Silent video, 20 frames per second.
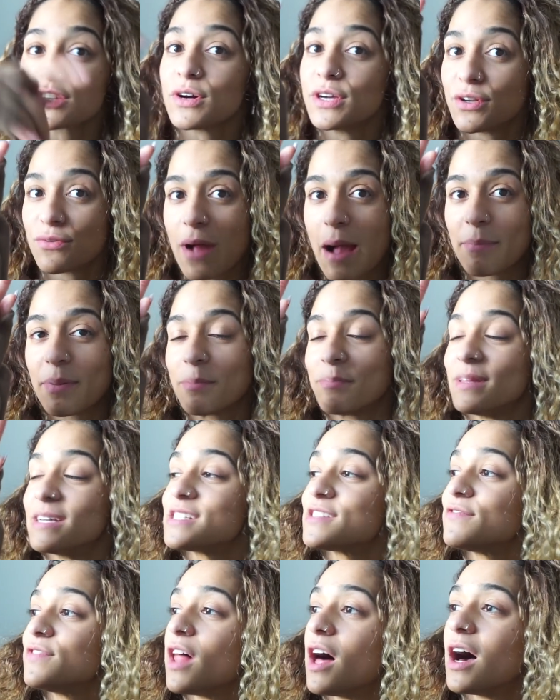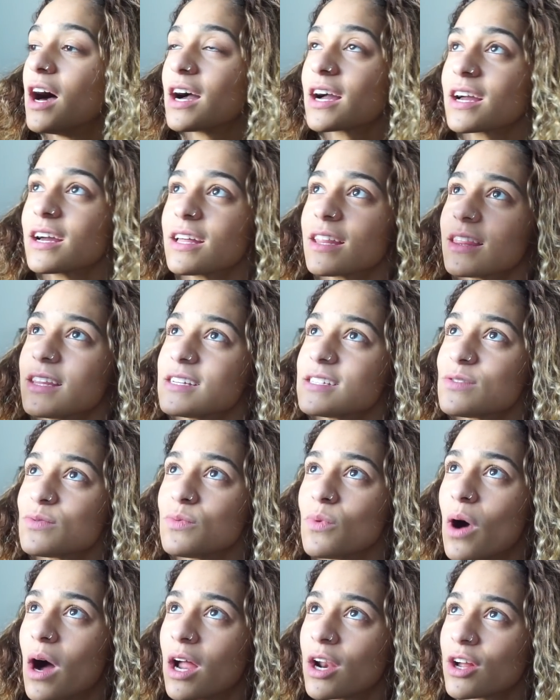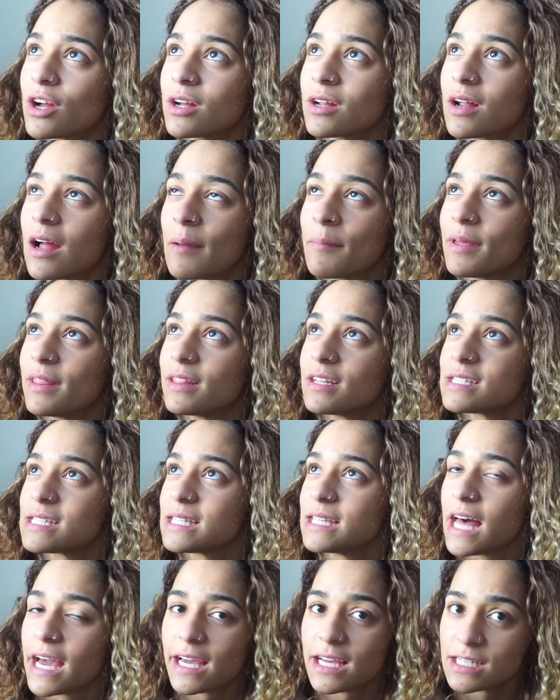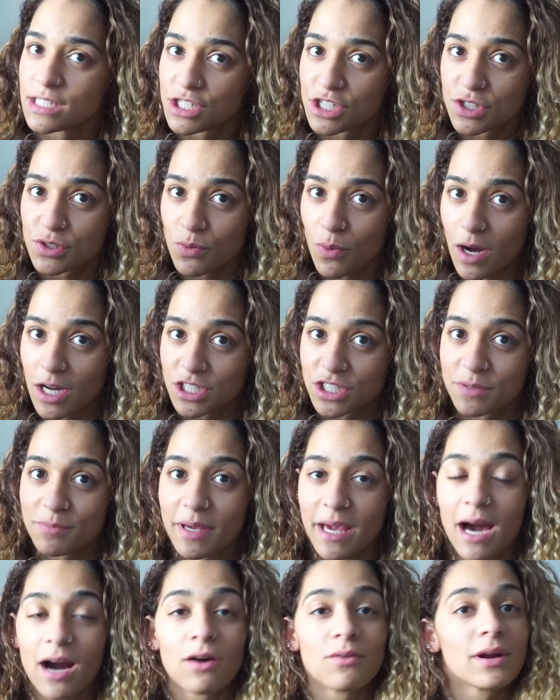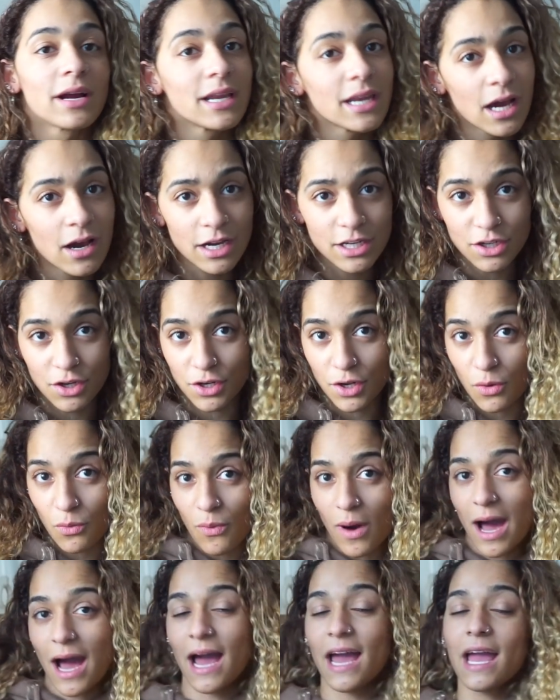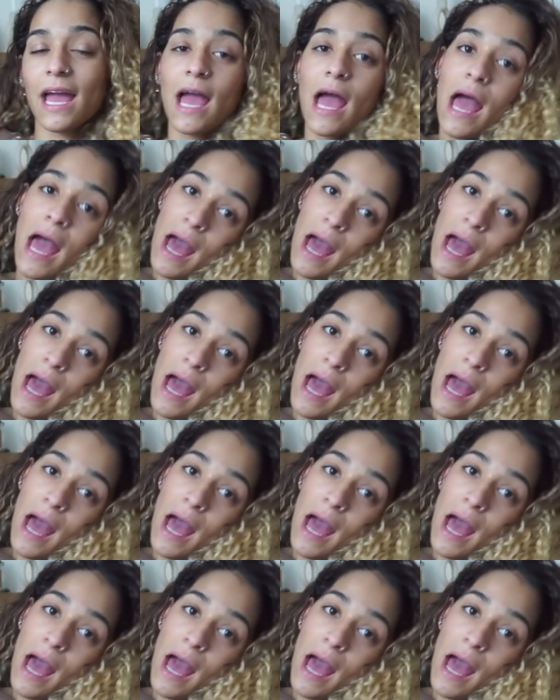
going to wrap up this vlog. This light is just washing me out right now. I don't know why.